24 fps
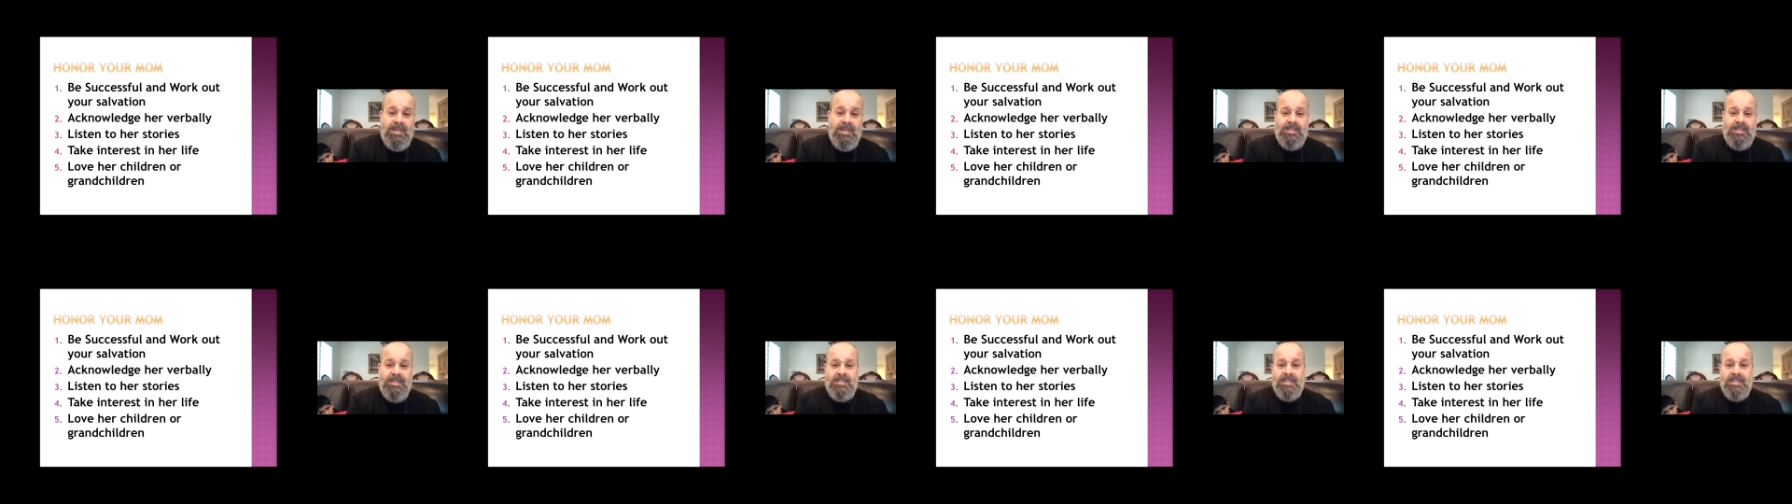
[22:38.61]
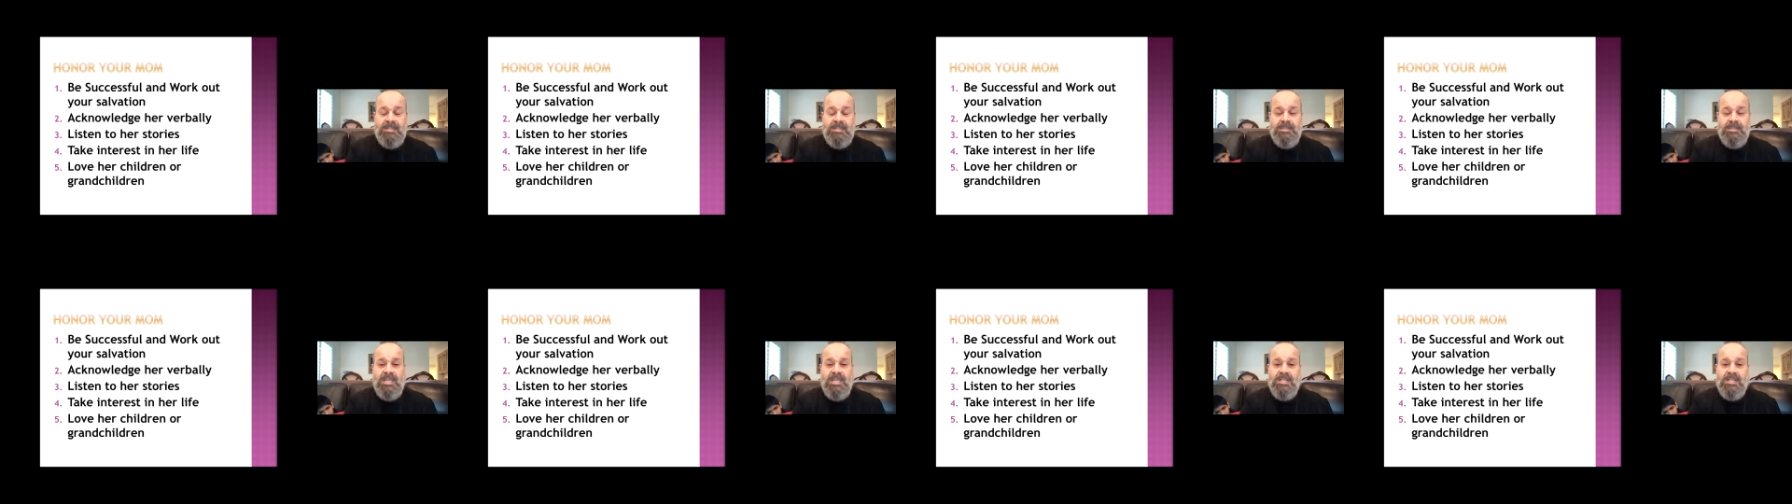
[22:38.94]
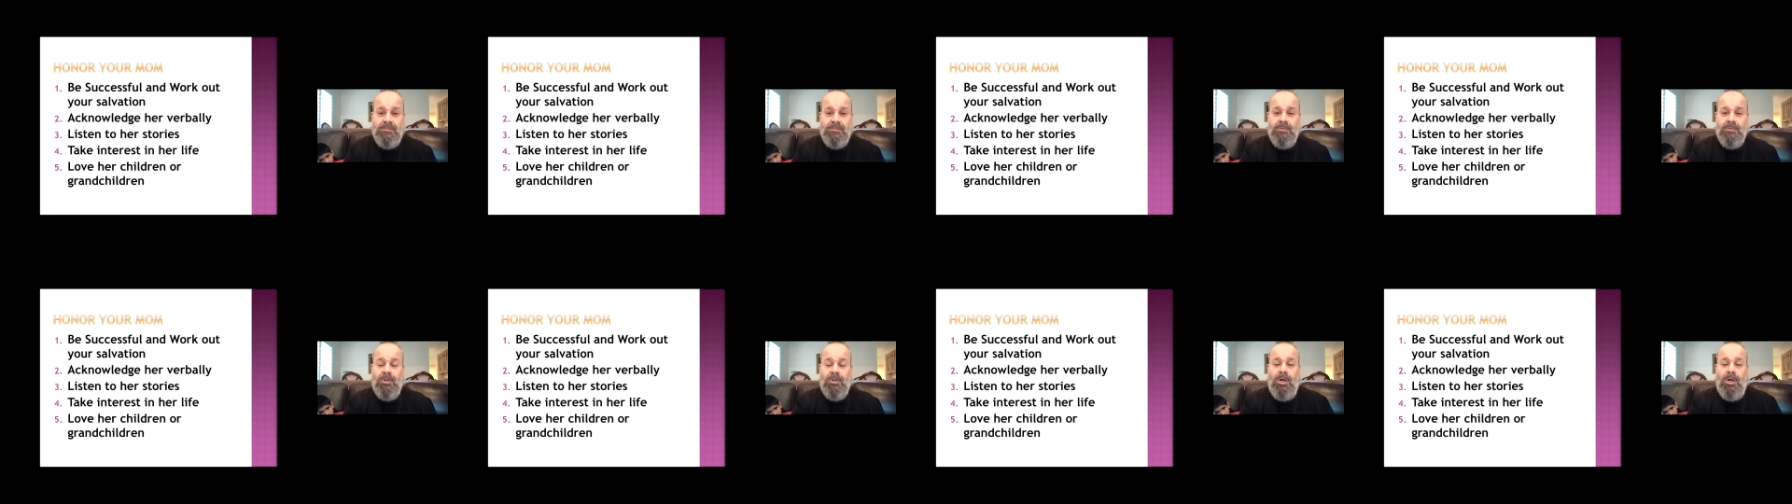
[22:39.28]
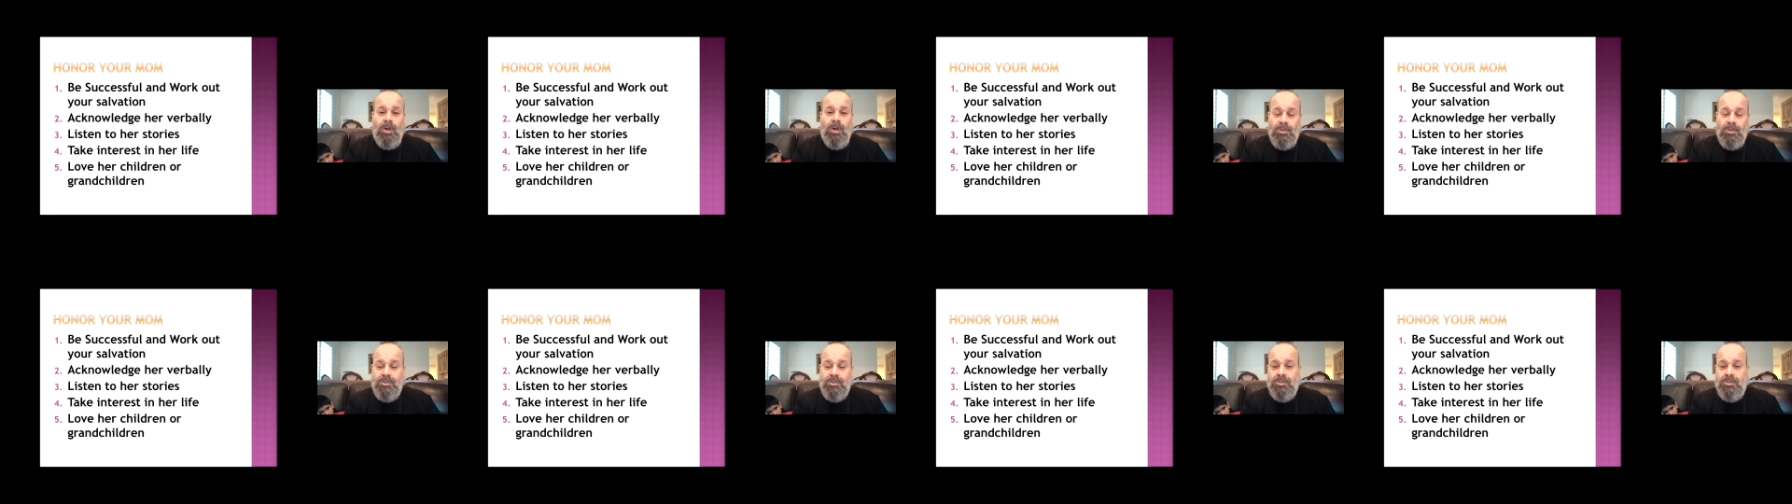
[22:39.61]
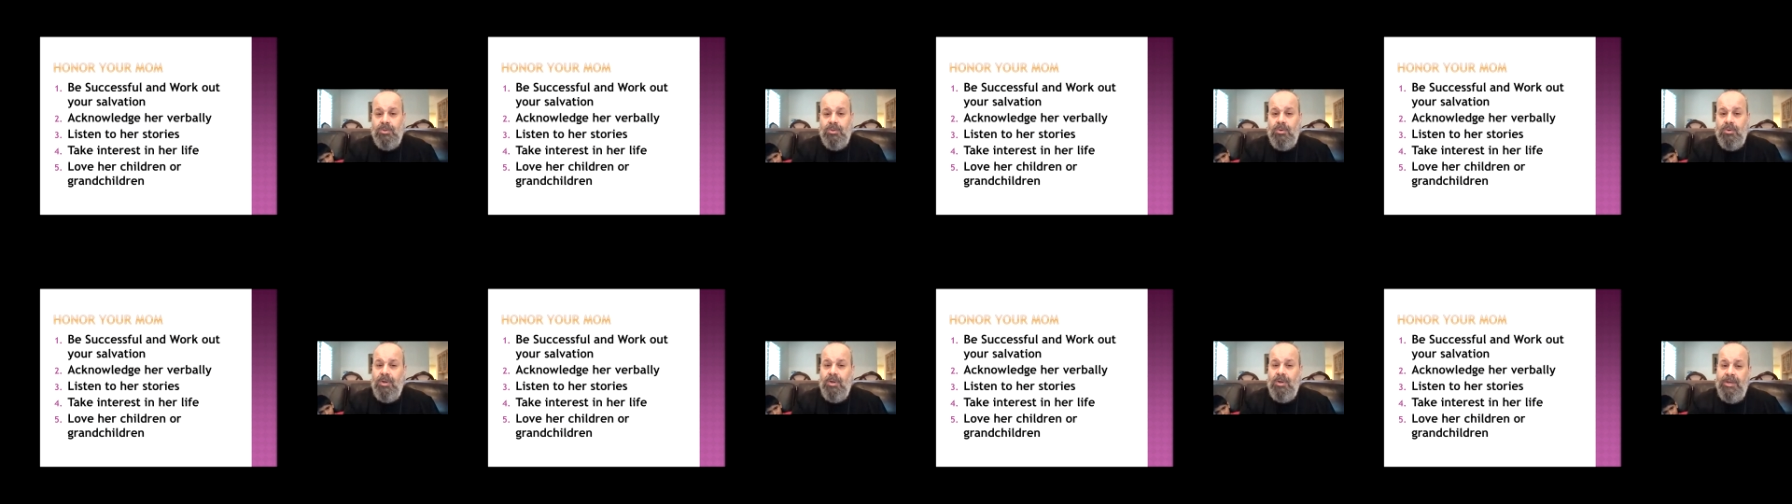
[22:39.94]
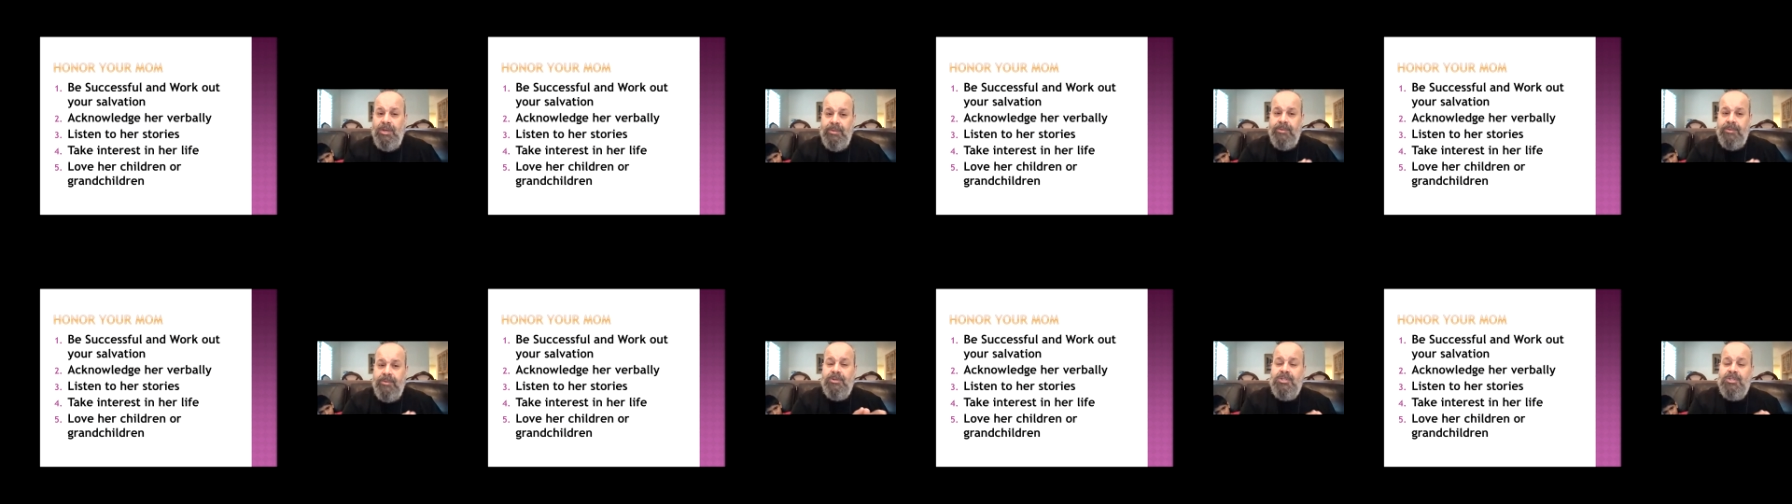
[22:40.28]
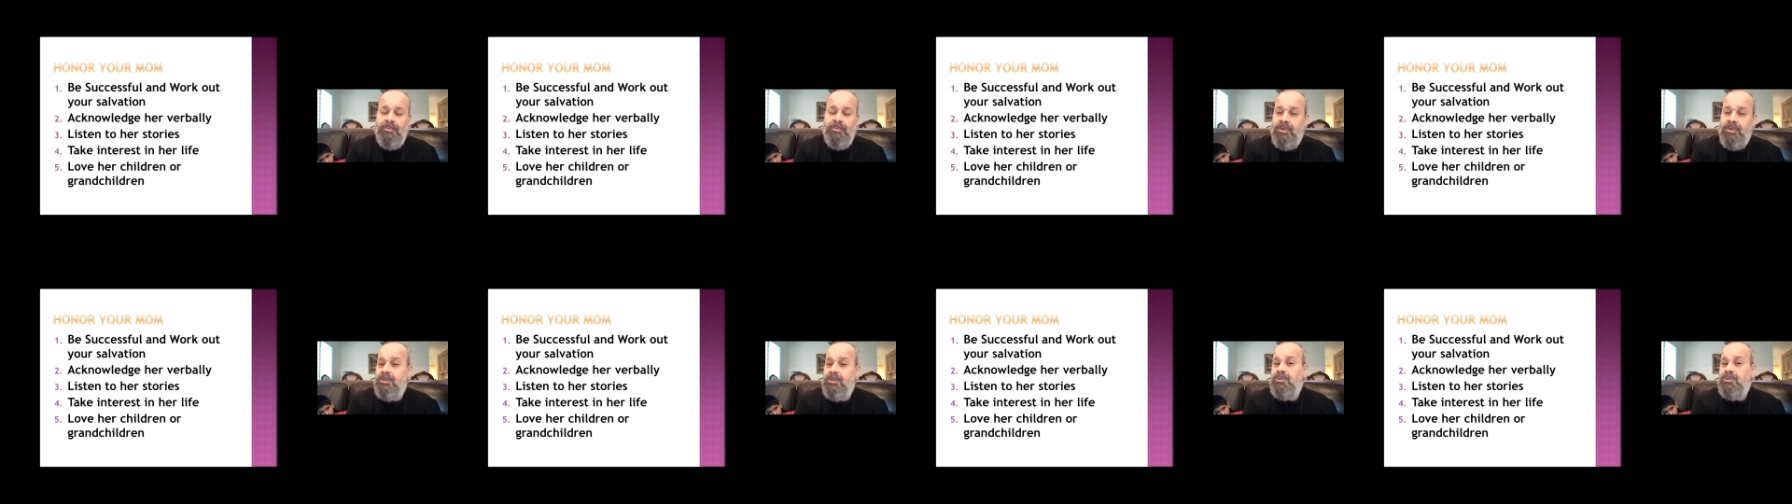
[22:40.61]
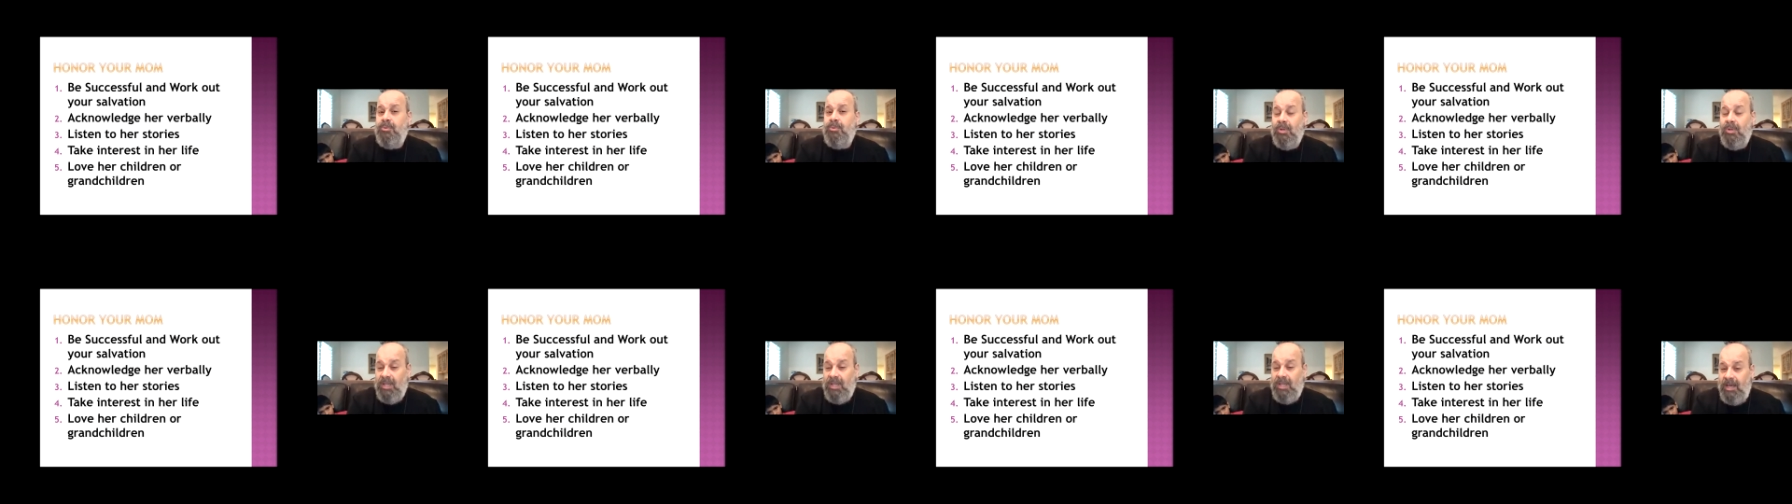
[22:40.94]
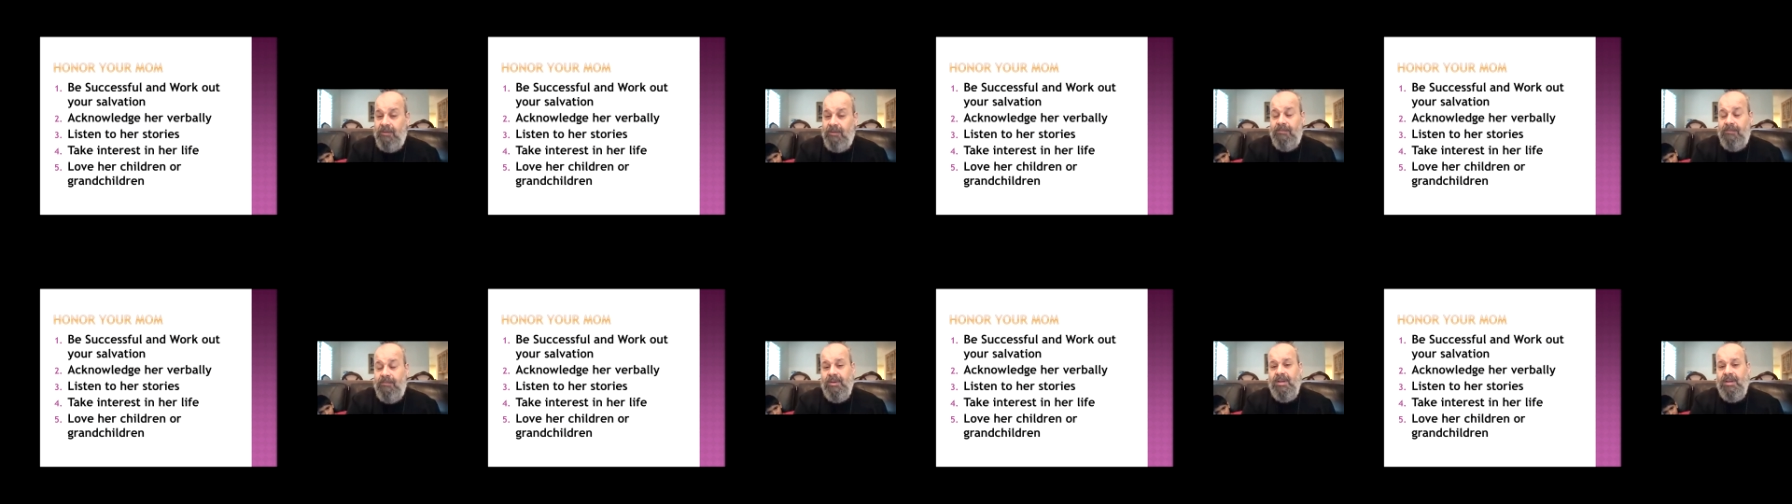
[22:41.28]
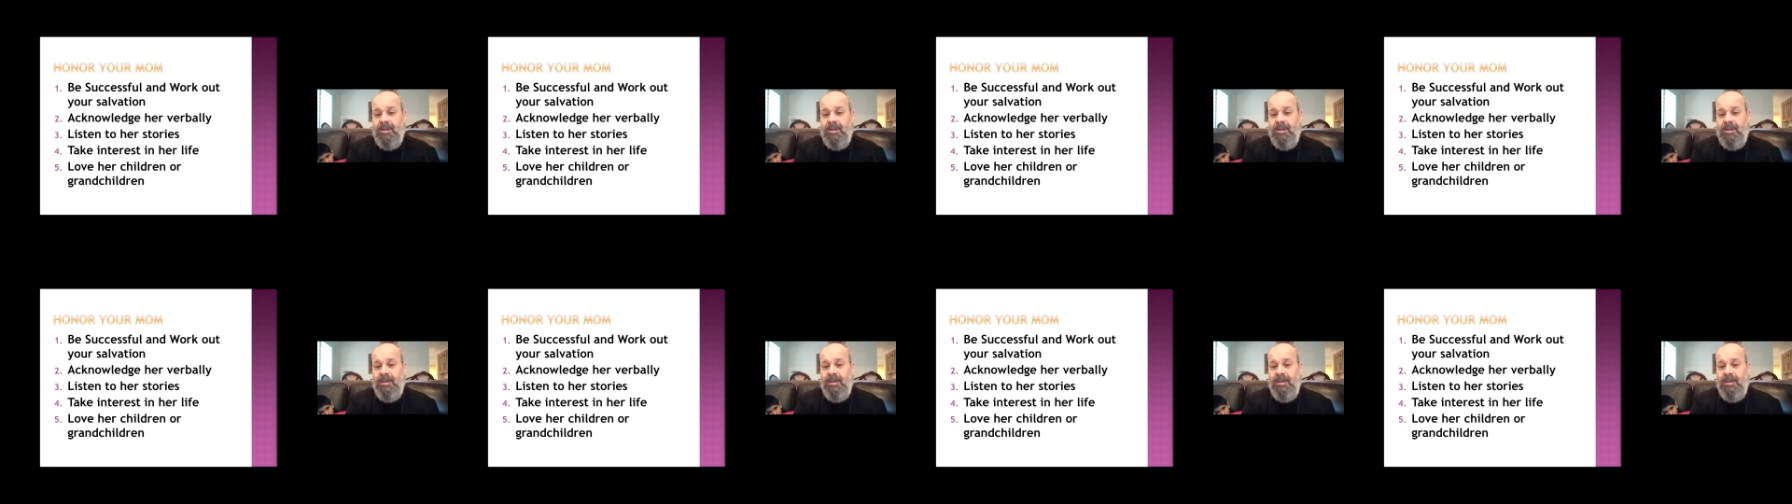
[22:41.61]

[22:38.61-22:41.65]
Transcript: successful also in their spiritual life